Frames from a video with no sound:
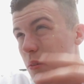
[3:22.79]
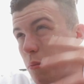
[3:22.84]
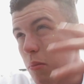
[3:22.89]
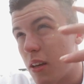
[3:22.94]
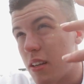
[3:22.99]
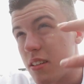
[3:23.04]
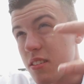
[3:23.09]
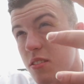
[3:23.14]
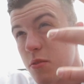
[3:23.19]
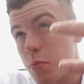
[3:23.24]

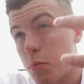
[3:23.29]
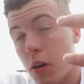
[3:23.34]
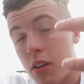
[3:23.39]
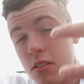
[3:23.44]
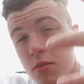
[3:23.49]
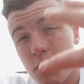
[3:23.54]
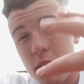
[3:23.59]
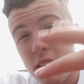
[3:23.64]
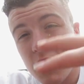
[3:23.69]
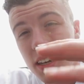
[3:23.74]
places
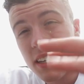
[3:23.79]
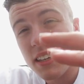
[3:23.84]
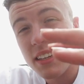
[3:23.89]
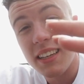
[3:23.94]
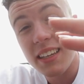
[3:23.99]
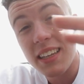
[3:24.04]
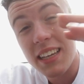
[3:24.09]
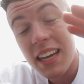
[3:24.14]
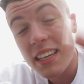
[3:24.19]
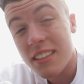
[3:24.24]
possibly that I
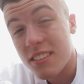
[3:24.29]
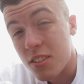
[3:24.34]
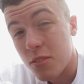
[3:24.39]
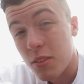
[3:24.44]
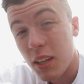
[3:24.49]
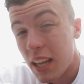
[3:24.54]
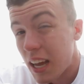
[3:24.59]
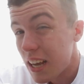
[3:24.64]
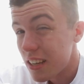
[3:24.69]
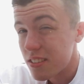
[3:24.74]
didn't get
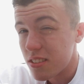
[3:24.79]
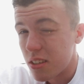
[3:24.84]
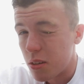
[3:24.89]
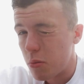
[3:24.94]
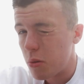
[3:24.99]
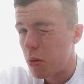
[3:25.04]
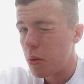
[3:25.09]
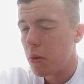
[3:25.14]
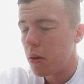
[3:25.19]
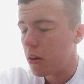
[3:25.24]
to the last
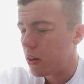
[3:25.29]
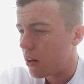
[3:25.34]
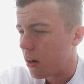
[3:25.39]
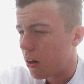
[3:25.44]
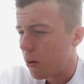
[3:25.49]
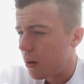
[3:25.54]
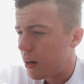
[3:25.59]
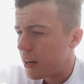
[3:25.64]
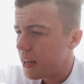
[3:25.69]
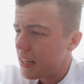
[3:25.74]
time we were in
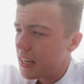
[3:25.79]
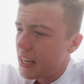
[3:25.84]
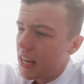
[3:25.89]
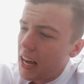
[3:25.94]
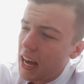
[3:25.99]
Galway,